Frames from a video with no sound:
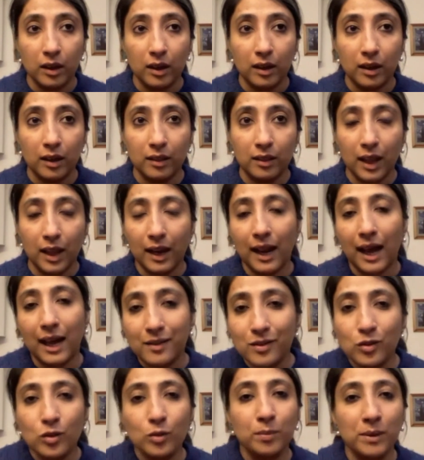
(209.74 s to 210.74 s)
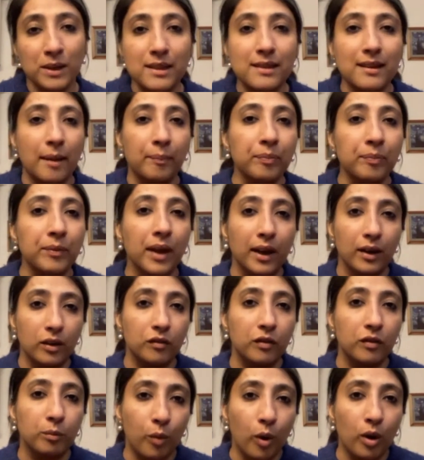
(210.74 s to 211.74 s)
there has to be some kind of
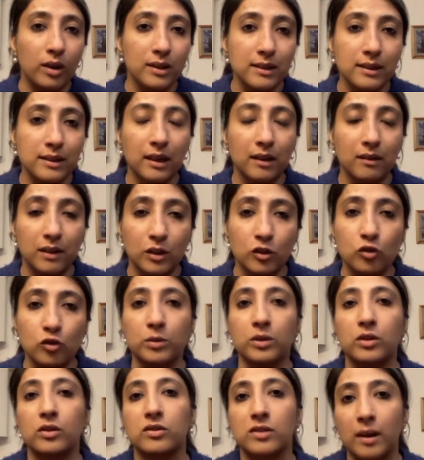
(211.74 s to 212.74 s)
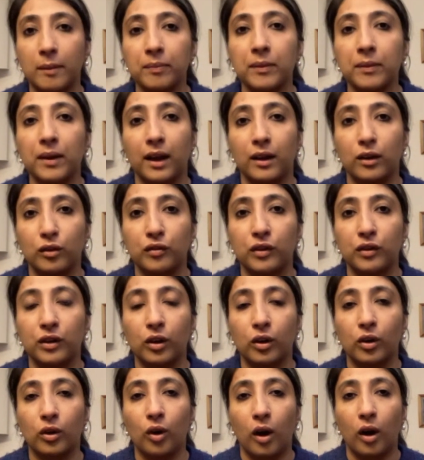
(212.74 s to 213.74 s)
a policy arrangement or some kind of a
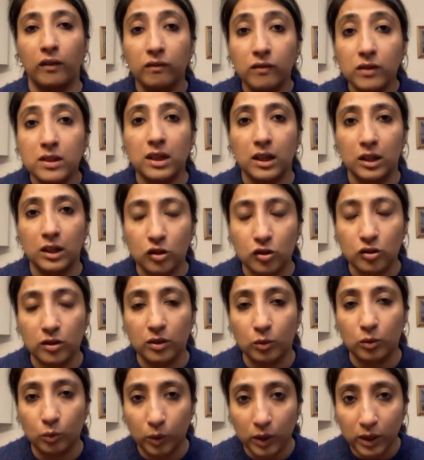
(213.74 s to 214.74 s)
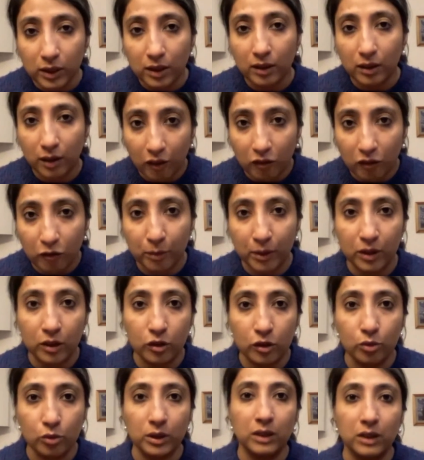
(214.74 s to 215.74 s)
conversation with the government
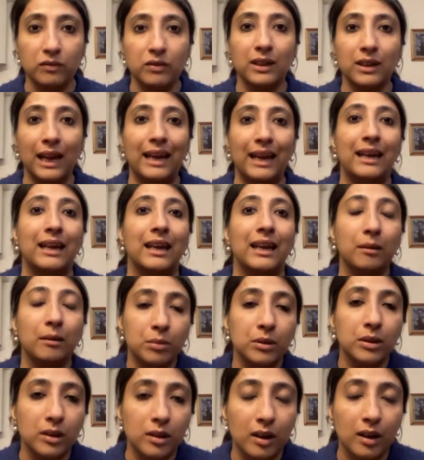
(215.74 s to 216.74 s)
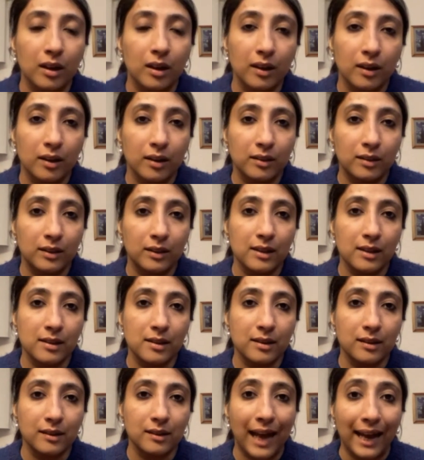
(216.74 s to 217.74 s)
to even enable
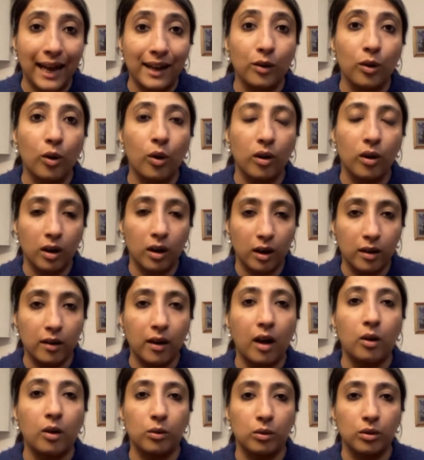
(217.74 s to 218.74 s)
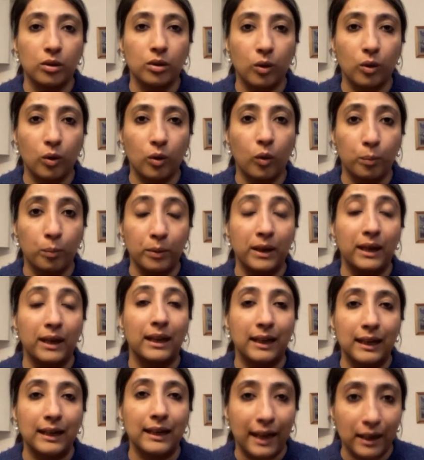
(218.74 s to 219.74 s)
this dialogue around opening
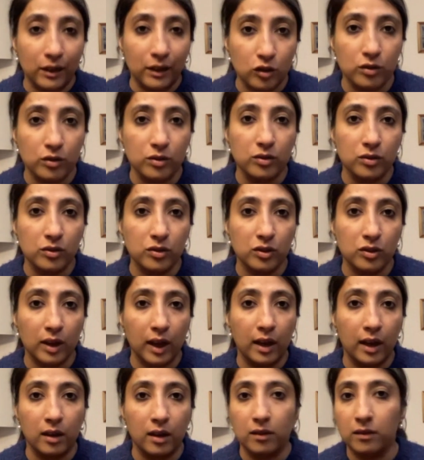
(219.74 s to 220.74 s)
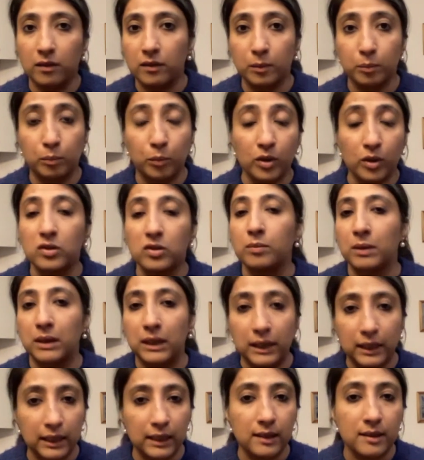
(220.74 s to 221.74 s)
collections and the
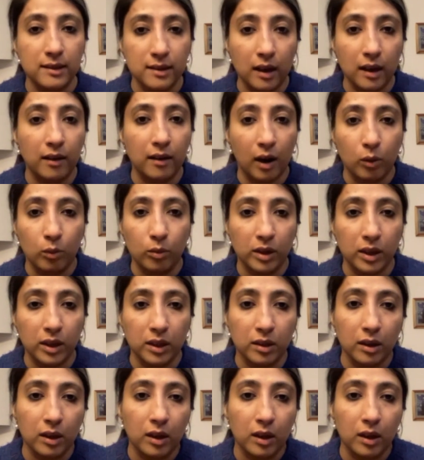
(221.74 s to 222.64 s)
possibilities around it.